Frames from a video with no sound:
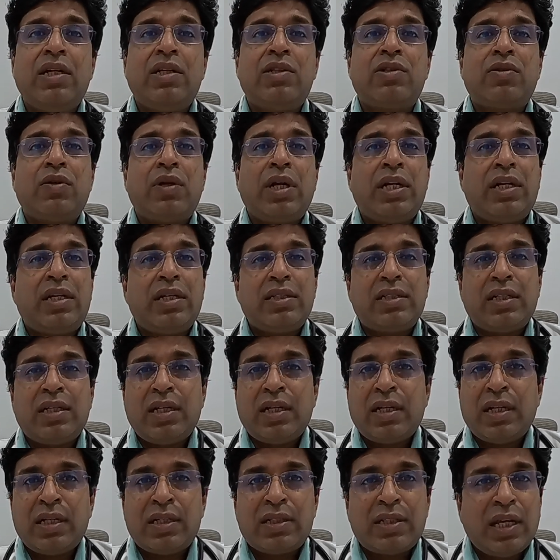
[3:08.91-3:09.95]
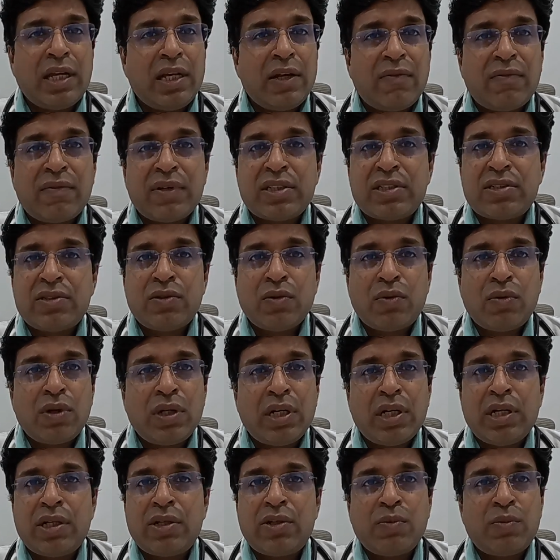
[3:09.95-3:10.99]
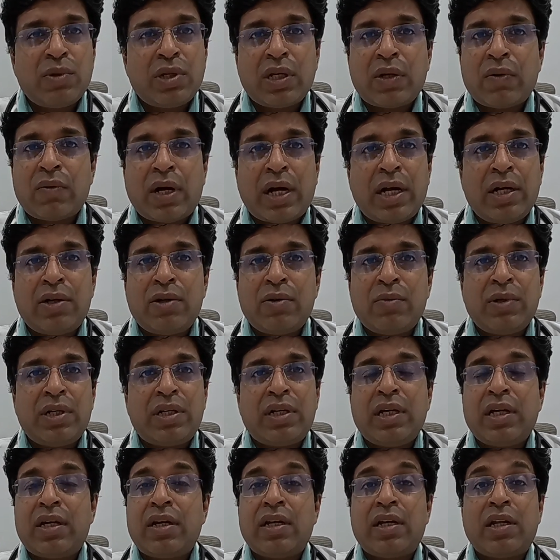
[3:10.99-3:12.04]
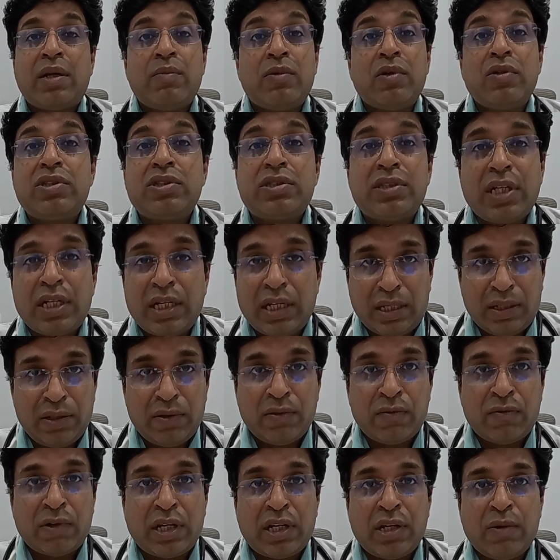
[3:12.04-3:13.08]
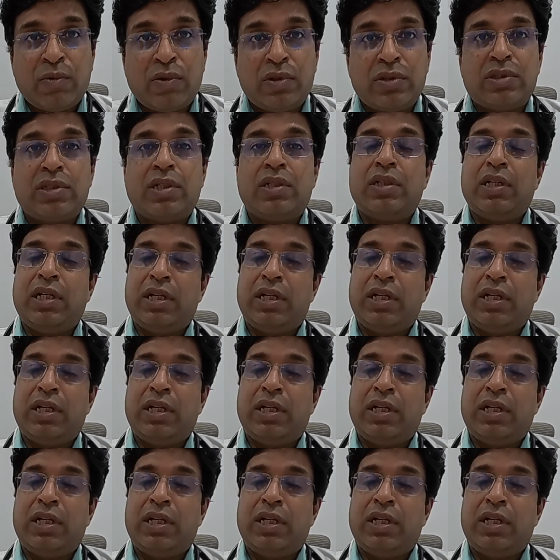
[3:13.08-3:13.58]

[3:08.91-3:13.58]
So it is a thing which don't need to be required to be taken emotionally, very emotionally.